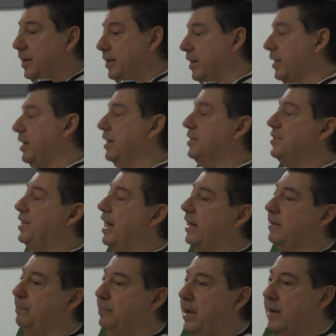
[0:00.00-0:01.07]
They get a
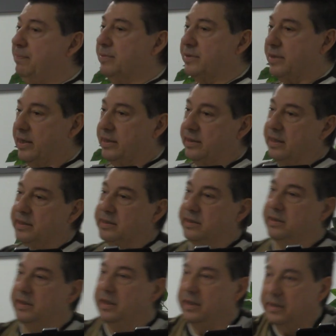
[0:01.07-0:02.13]
stack of papers like this,
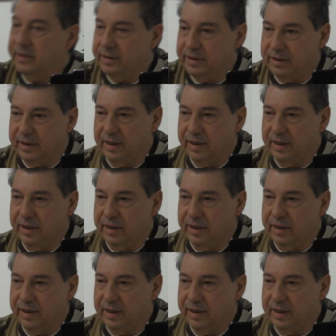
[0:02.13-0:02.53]
and, and